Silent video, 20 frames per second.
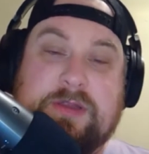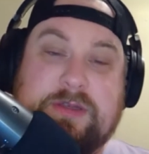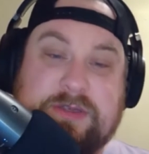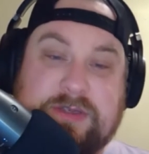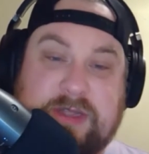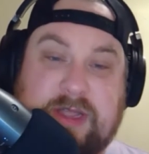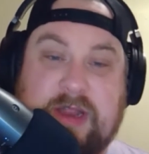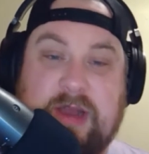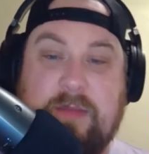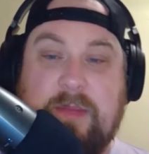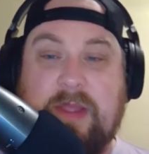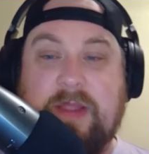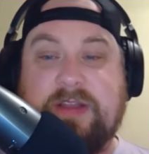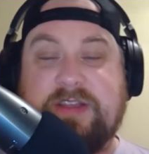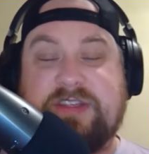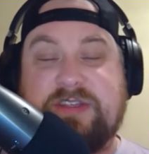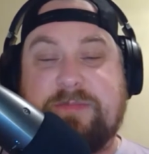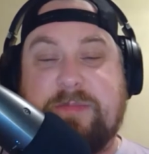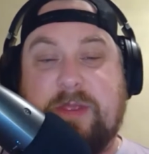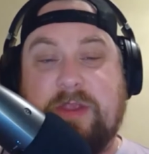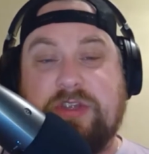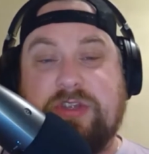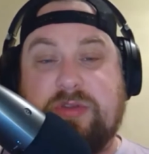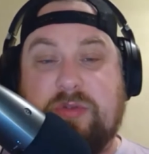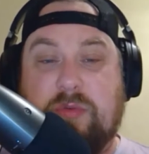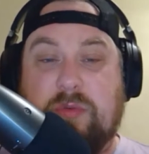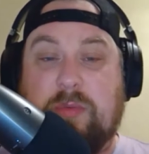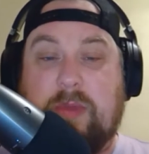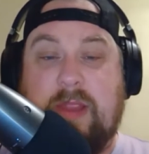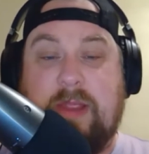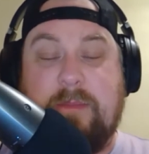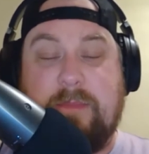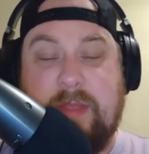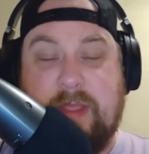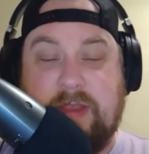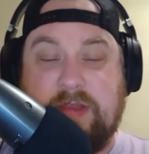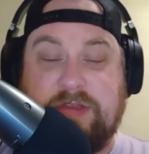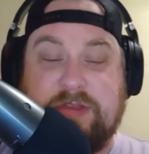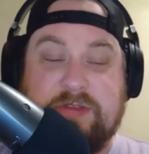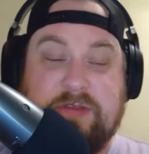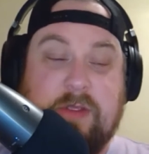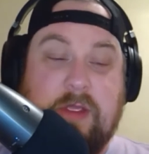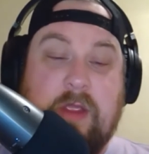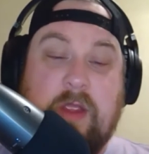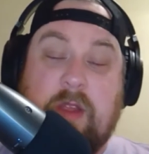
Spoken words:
Dynamite, special Rampages.